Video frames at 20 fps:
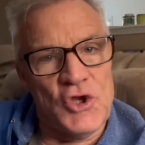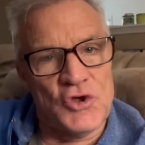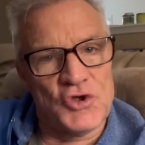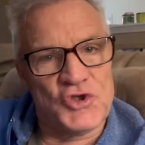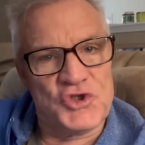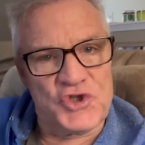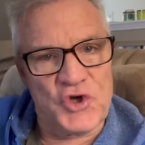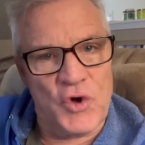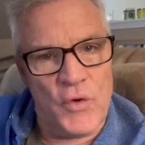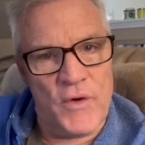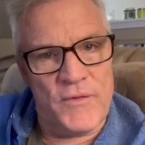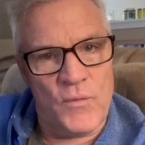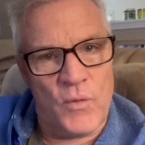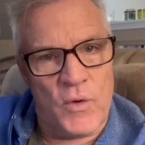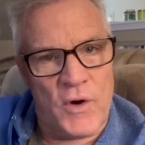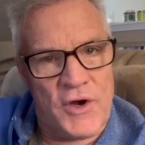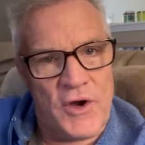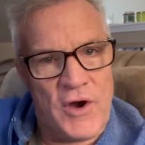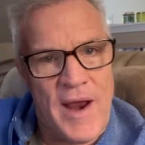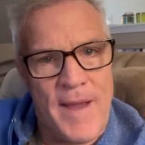showing
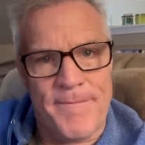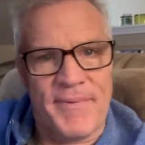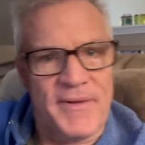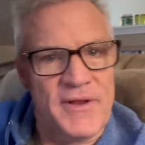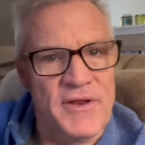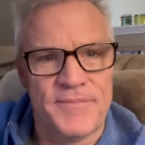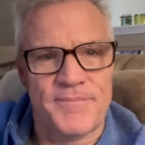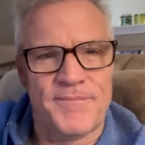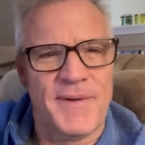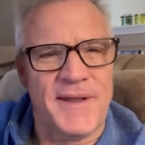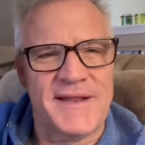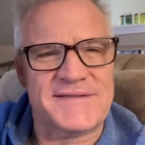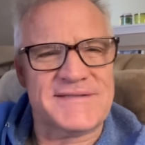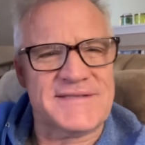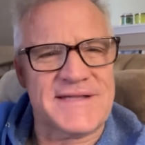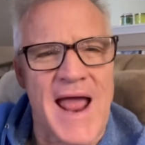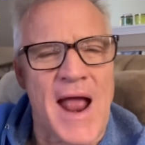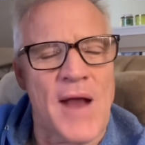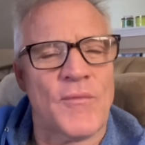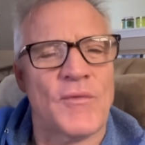where you're at. But it's
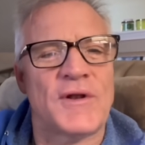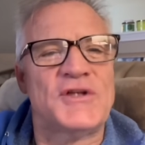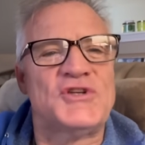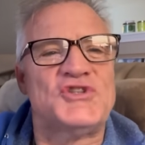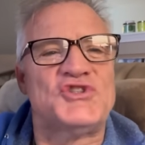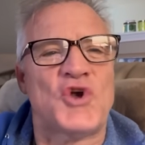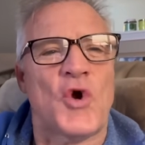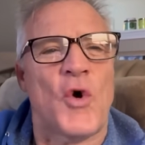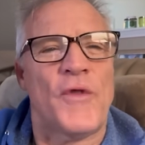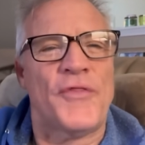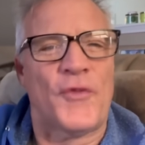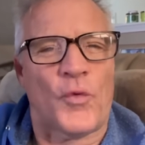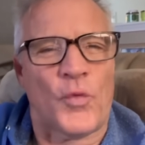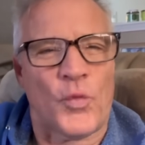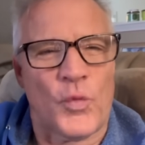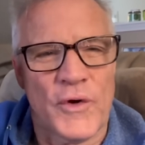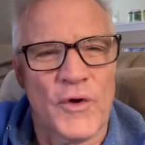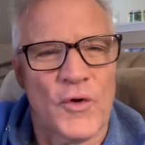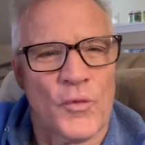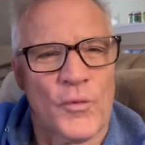not really showing the
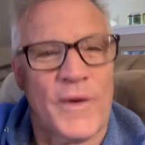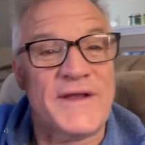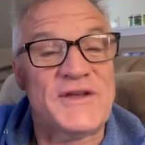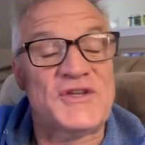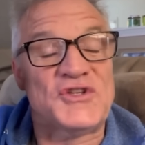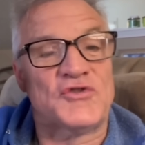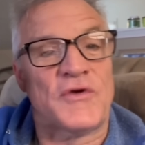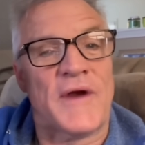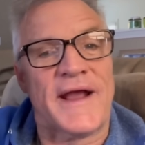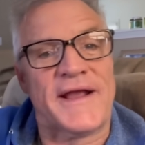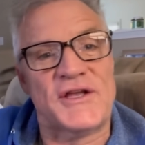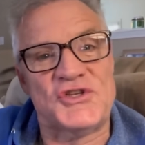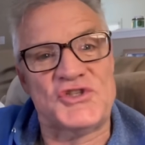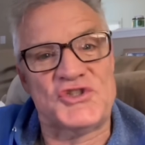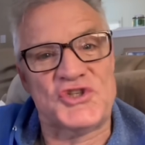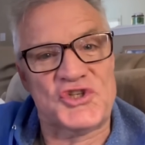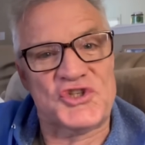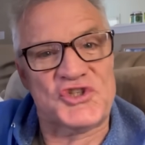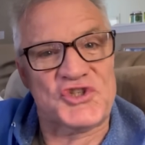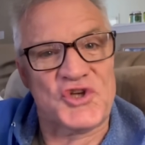real racetrack. It's
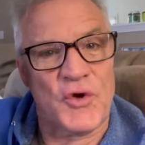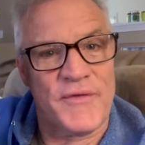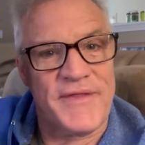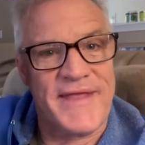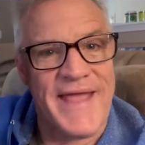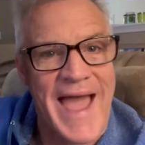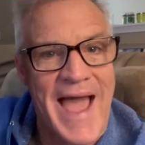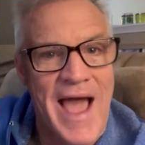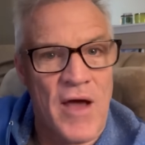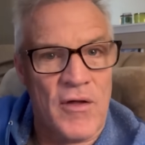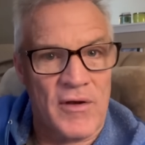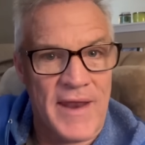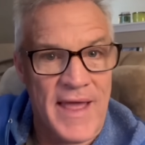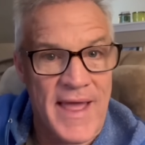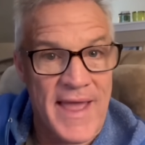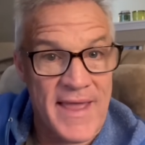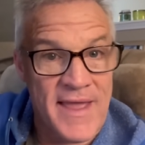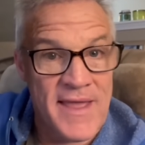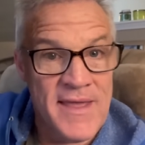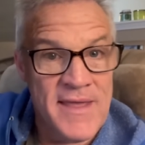just showing the
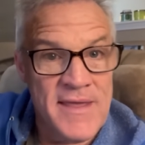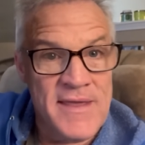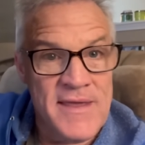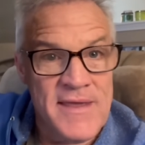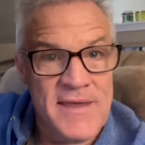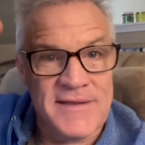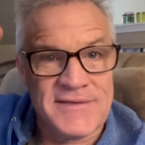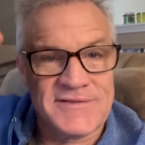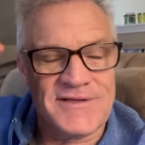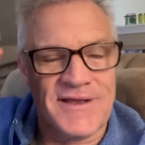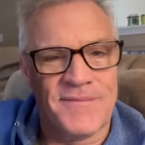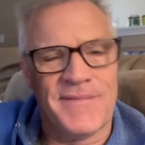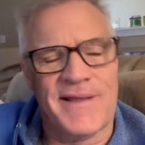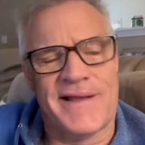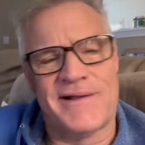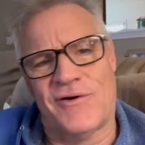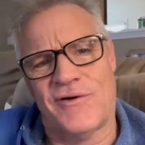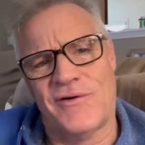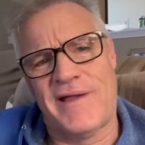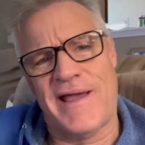outlet. So I'm
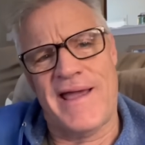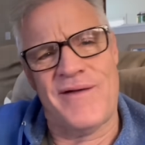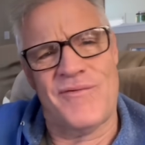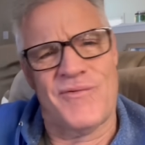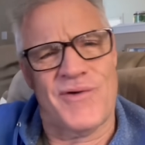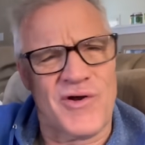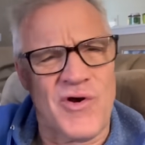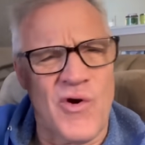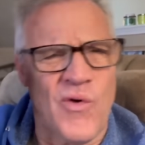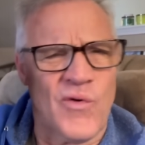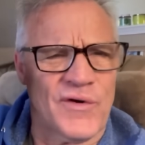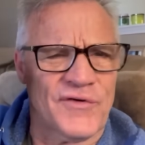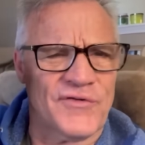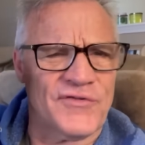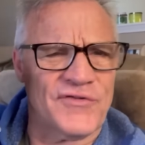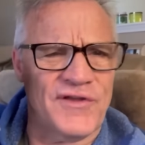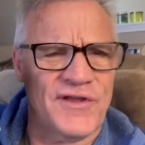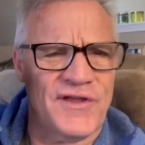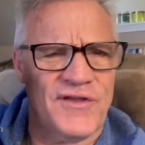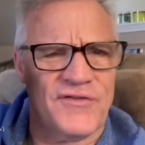like, okay, what corner is
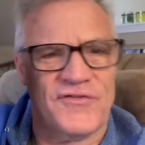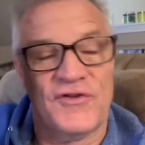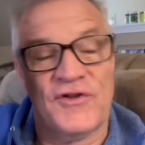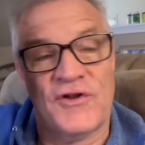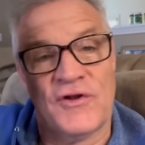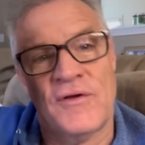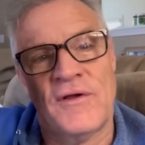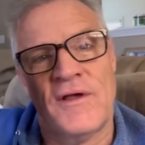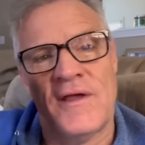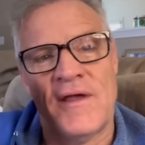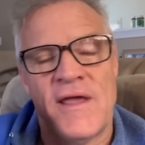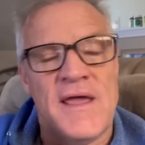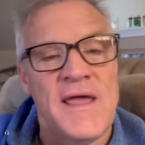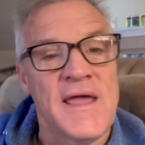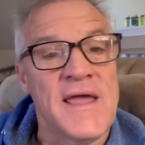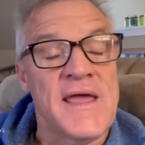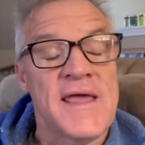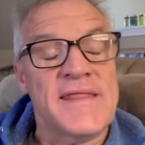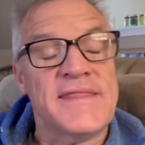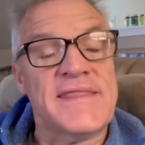this?
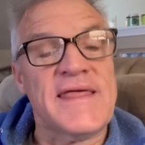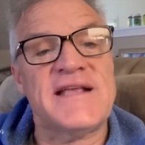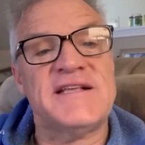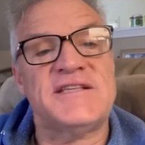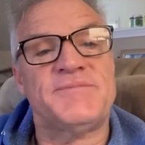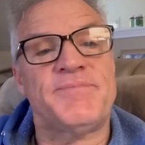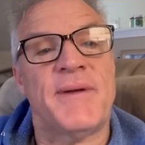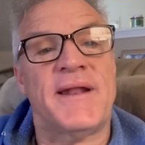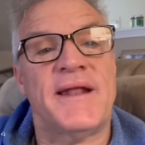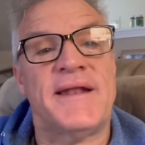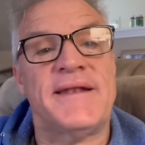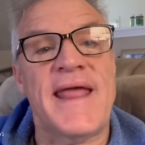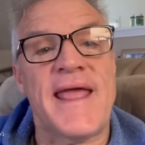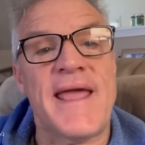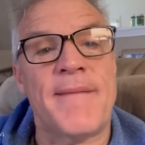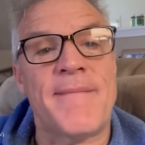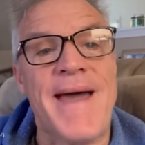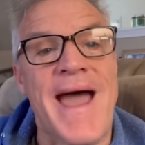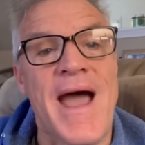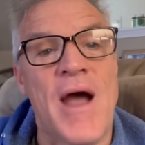They spent a
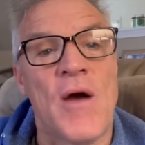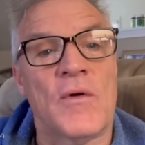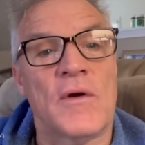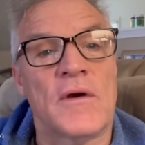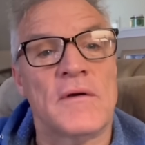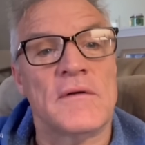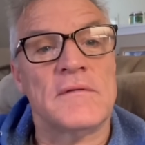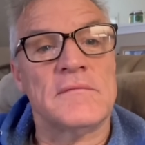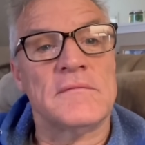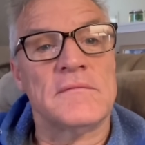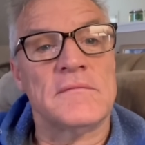damn hour,